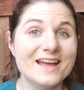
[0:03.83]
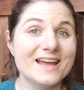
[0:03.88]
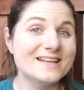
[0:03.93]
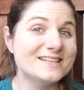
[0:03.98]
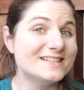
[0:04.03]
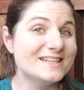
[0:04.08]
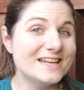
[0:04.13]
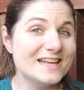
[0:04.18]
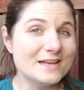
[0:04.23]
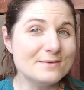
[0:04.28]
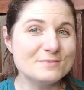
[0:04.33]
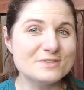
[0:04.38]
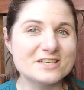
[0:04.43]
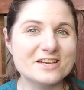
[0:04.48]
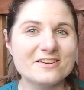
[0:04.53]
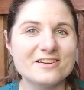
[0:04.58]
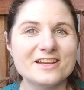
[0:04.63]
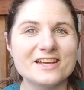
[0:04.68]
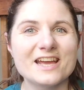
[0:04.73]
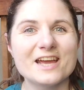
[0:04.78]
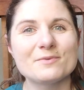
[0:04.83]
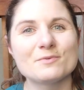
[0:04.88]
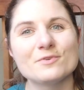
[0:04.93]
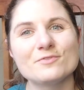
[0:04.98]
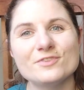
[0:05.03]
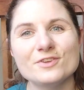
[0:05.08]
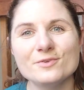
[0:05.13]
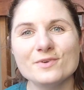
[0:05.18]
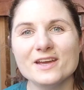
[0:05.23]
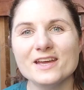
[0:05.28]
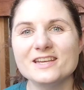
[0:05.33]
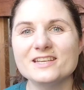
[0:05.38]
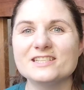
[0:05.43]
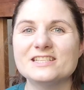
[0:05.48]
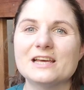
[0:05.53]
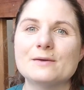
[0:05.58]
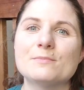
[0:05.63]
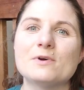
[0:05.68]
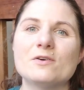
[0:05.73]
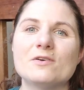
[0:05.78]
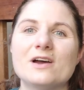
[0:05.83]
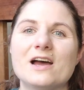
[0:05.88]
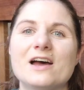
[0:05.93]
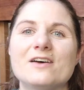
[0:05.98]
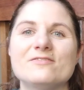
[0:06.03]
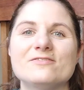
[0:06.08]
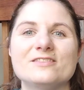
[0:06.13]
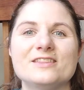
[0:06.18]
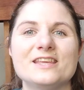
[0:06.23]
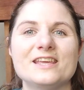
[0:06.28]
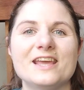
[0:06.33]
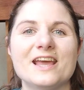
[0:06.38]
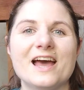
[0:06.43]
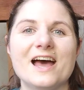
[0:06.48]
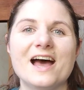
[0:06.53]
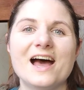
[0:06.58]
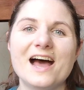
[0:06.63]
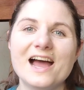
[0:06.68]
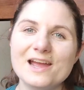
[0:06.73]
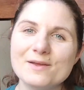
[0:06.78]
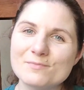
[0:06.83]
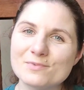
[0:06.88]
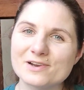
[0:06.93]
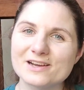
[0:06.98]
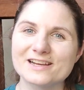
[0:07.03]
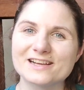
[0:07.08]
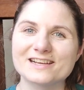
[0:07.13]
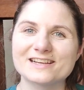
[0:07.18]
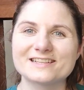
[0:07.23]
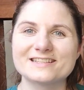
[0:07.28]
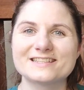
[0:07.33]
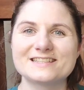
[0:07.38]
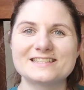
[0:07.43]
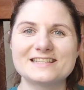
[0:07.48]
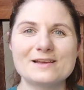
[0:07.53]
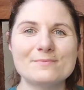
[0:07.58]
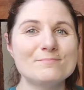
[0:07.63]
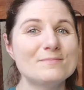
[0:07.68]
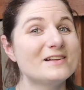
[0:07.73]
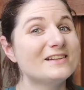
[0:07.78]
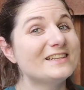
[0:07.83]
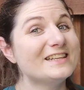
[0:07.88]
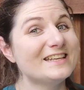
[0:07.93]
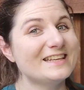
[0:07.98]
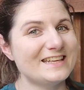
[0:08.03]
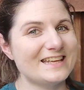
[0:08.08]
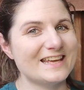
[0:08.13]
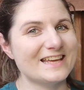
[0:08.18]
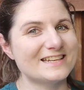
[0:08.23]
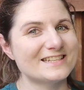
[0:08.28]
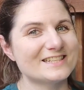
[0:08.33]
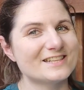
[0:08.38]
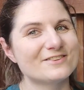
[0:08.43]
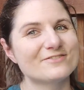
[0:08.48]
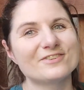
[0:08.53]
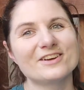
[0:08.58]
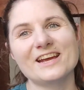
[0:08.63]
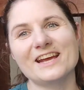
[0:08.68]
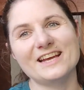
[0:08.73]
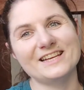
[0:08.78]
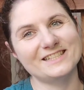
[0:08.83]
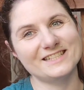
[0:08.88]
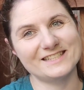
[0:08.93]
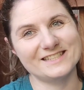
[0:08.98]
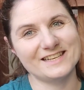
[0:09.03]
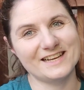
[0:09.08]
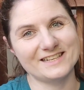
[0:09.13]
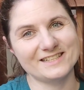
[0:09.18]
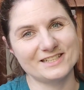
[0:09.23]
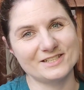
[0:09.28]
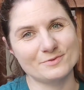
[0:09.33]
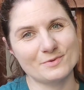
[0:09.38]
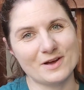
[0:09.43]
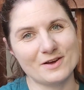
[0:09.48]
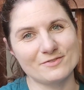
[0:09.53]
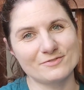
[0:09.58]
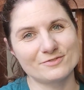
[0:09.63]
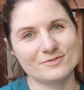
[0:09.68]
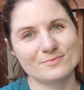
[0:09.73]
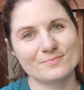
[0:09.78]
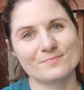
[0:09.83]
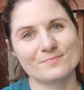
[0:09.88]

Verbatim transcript: and today I'm sharing a review and demo of the iBrick STEM Building Kit for ages 9 to 12.